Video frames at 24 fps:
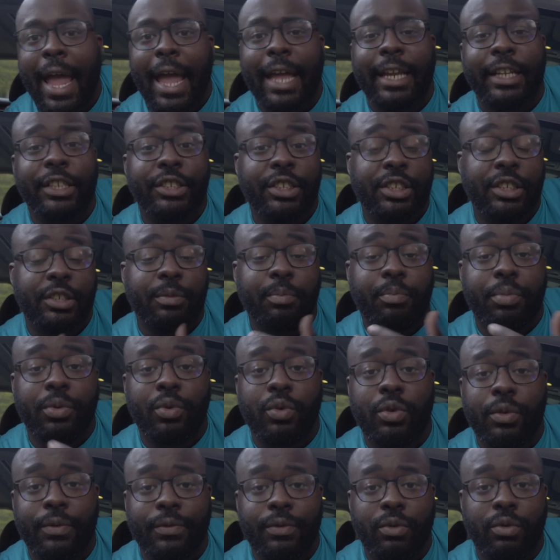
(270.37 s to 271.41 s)
and it's just
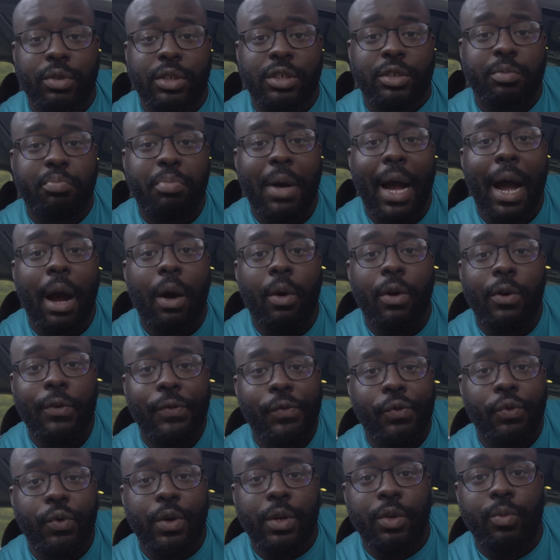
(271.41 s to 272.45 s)
beautiful and it's
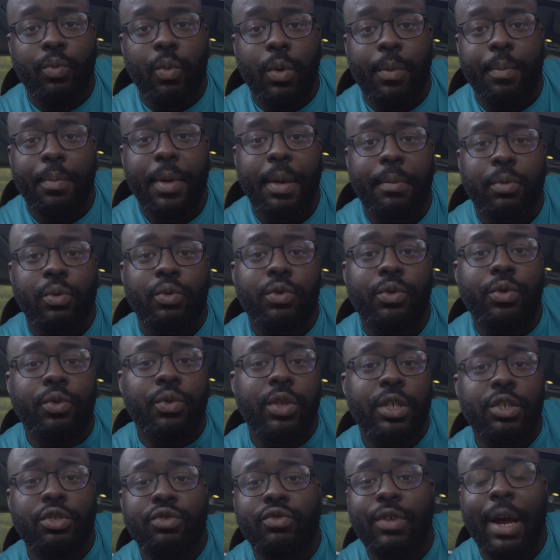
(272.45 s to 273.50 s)
powerful and when people do
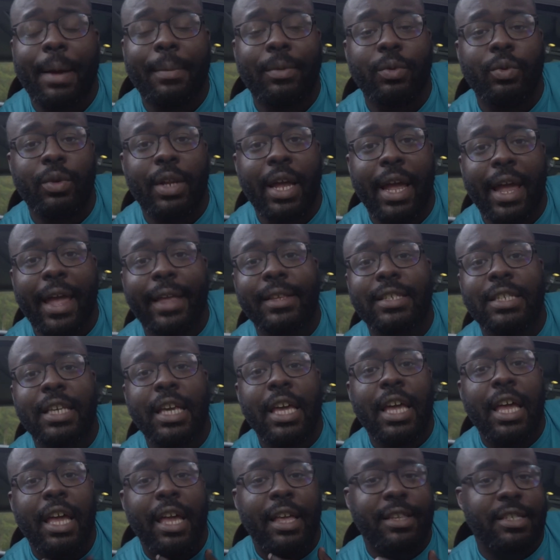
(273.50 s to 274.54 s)
this tribal dance
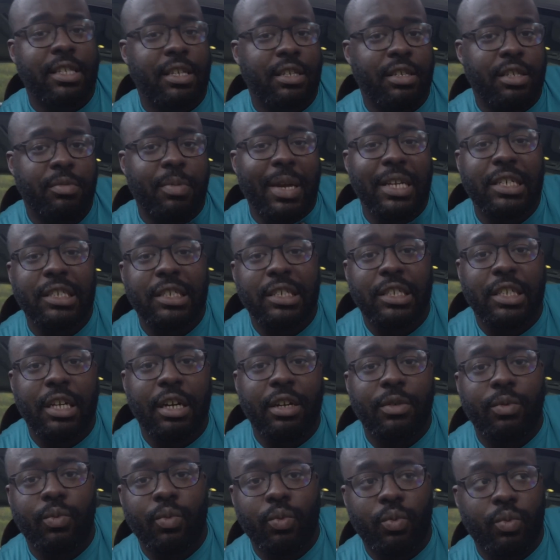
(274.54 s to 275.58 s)
it's especially
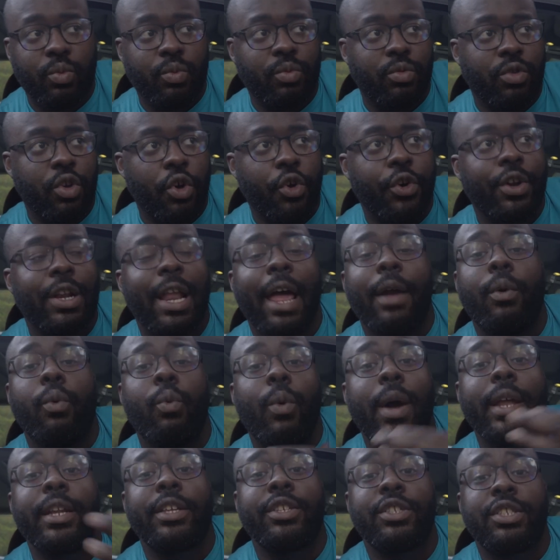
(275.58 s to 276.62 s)
done during like
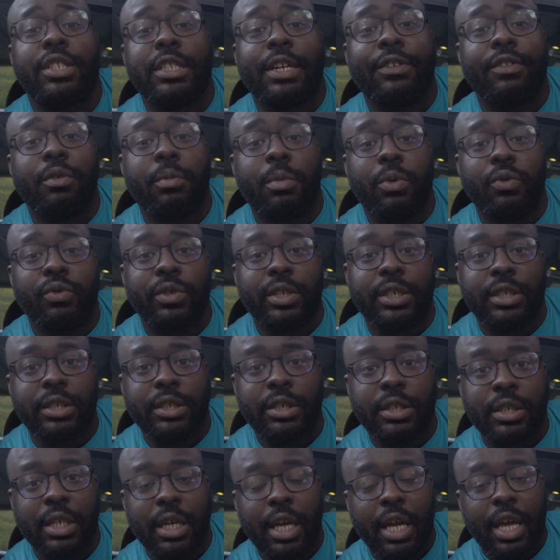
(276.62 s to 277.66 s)
wedding
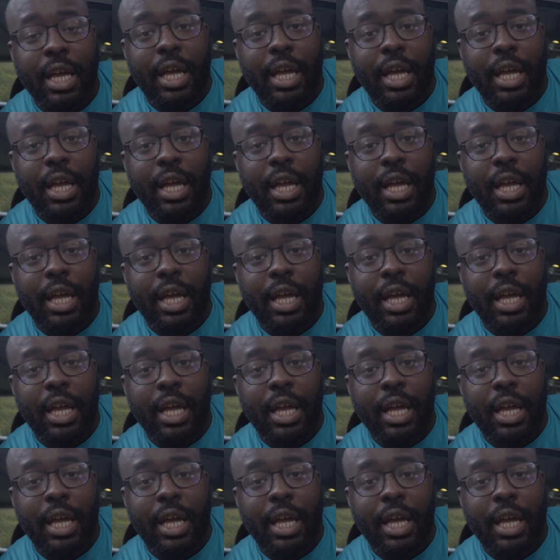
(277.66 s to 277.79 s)
ceremonies